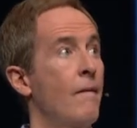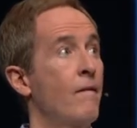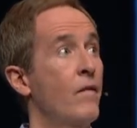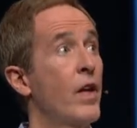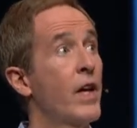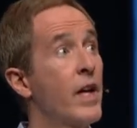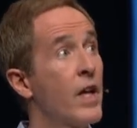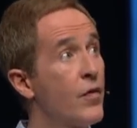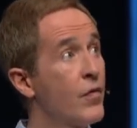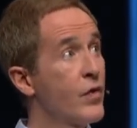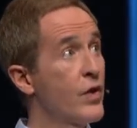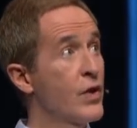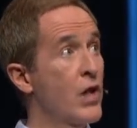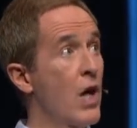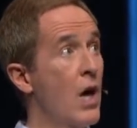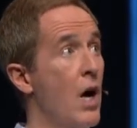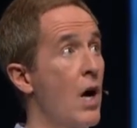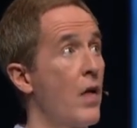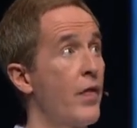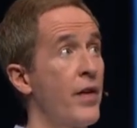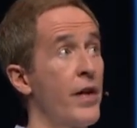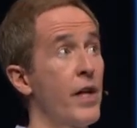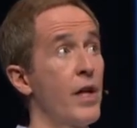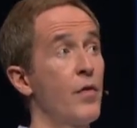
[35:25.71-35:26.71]
Thank you for
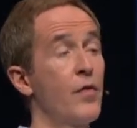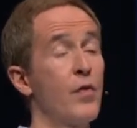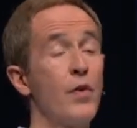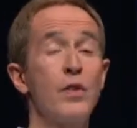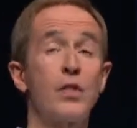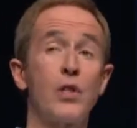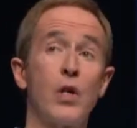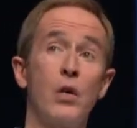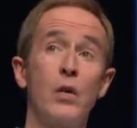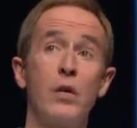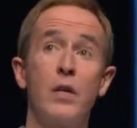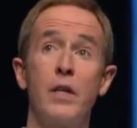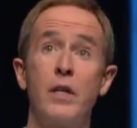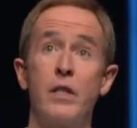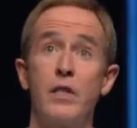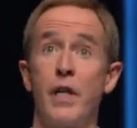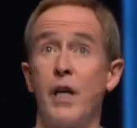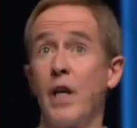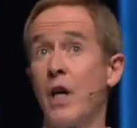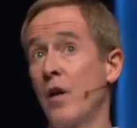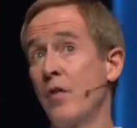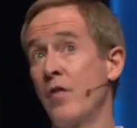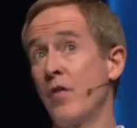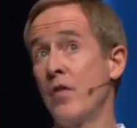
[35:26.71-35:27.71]
John. Thank you for his courage.
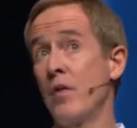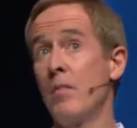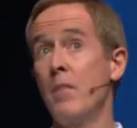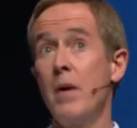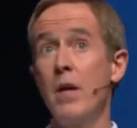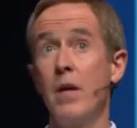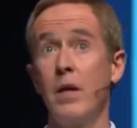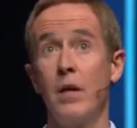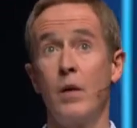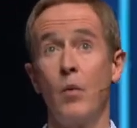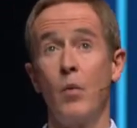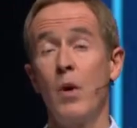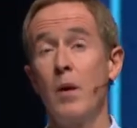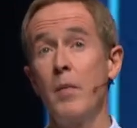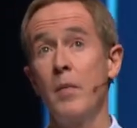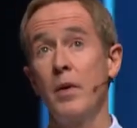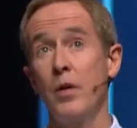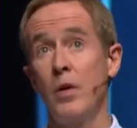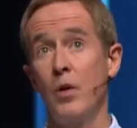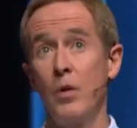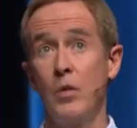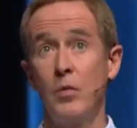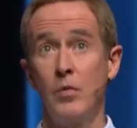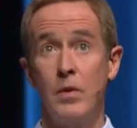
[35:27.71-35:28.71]
Thank you for the men and
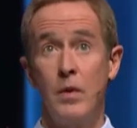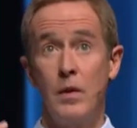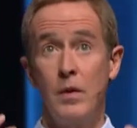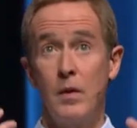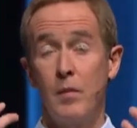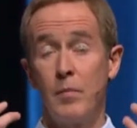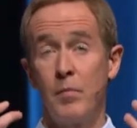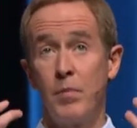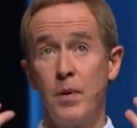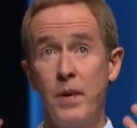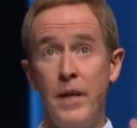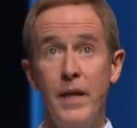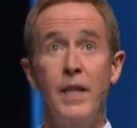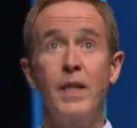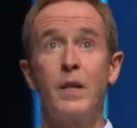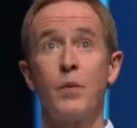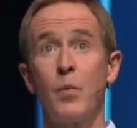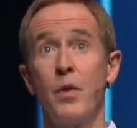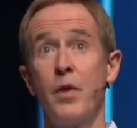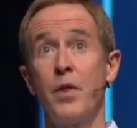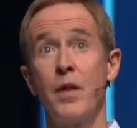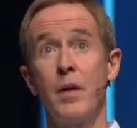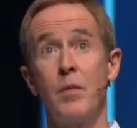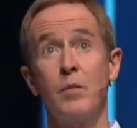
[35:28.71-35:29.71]
women who pleaded
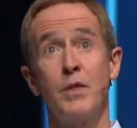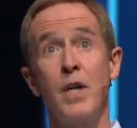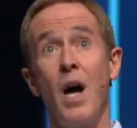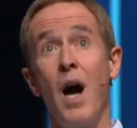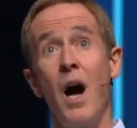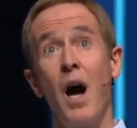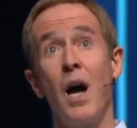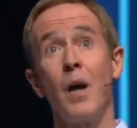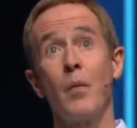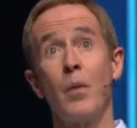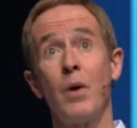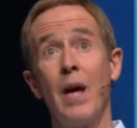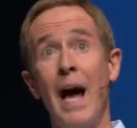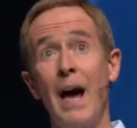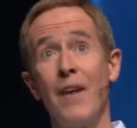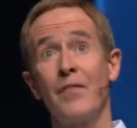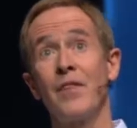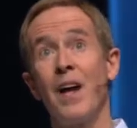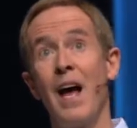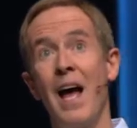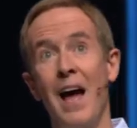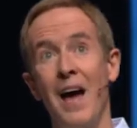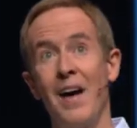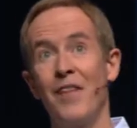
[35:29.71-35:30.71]
with him. John, we have
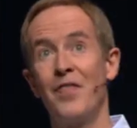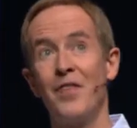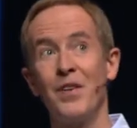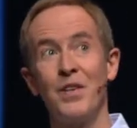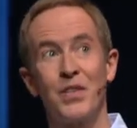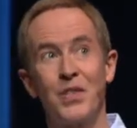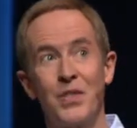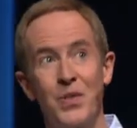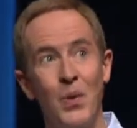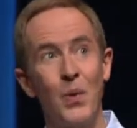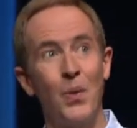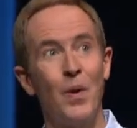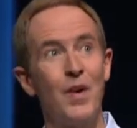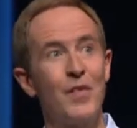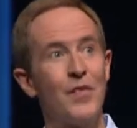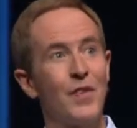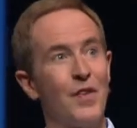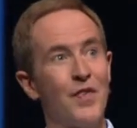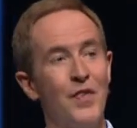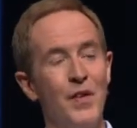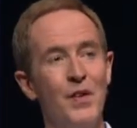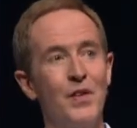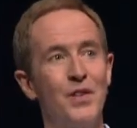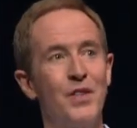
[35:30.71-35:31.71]
to have your story
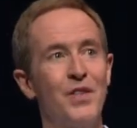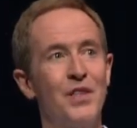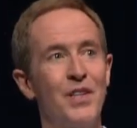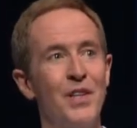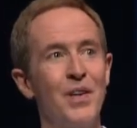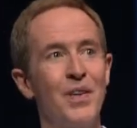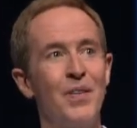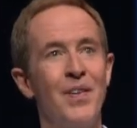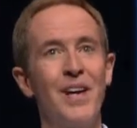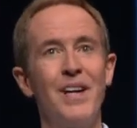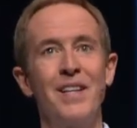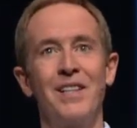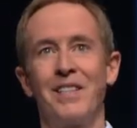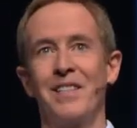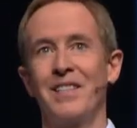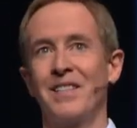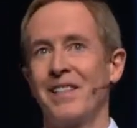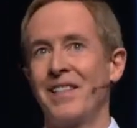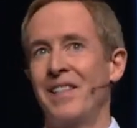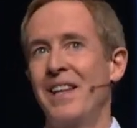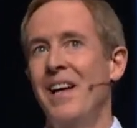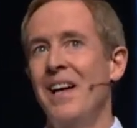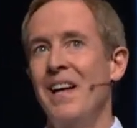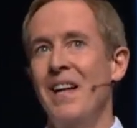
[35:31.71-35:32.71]
for future generations.
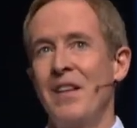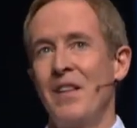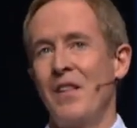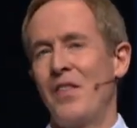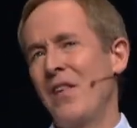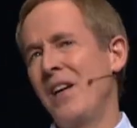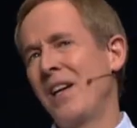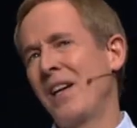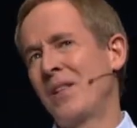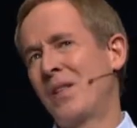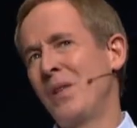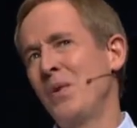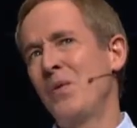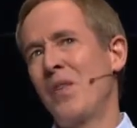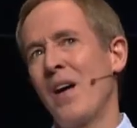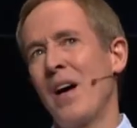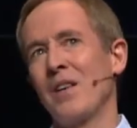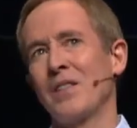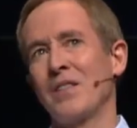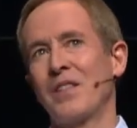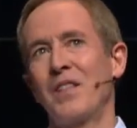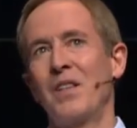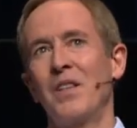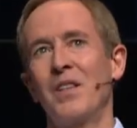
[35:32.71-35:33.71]
And to think
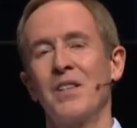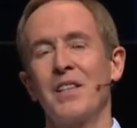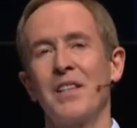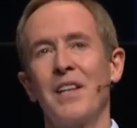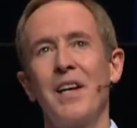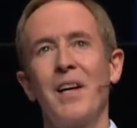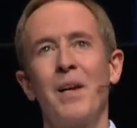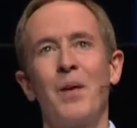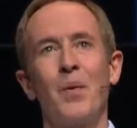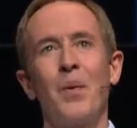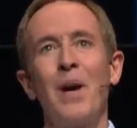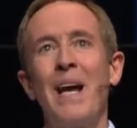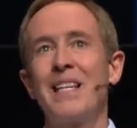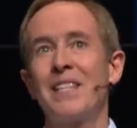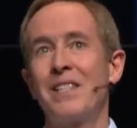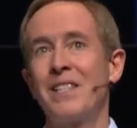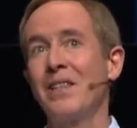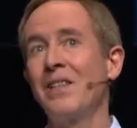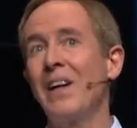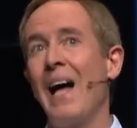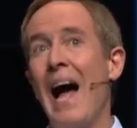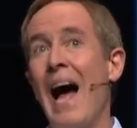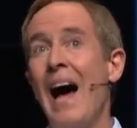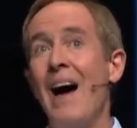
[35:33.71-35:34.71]
2,000 years later, we
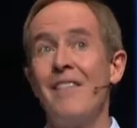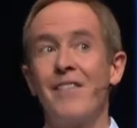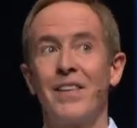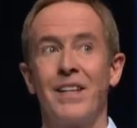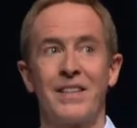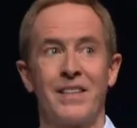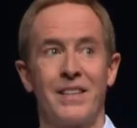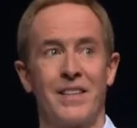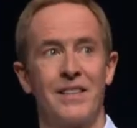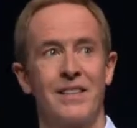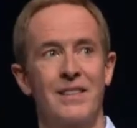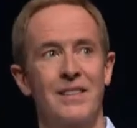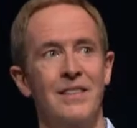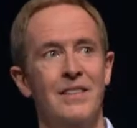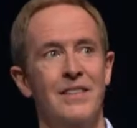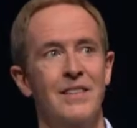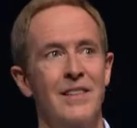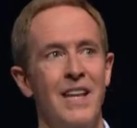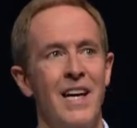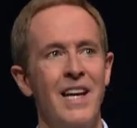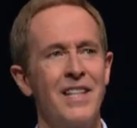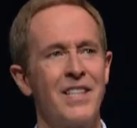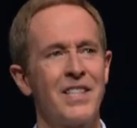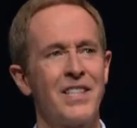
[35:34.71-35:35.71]
still have it.
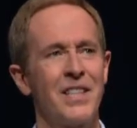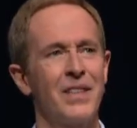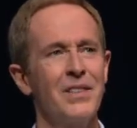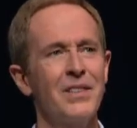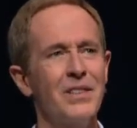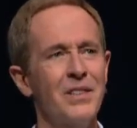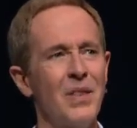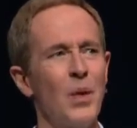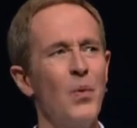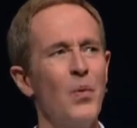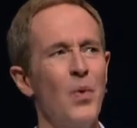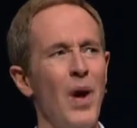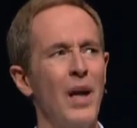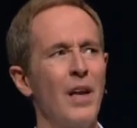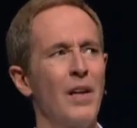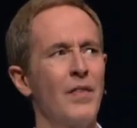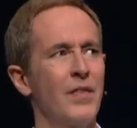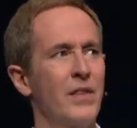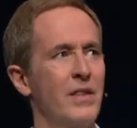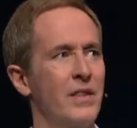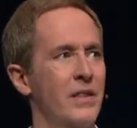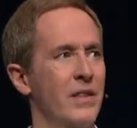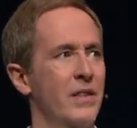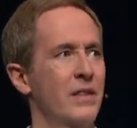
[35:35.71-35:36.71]
And it's still so
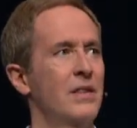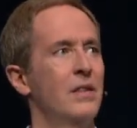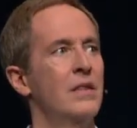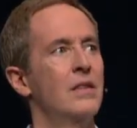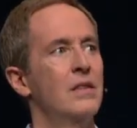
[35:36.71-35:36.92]
relevant.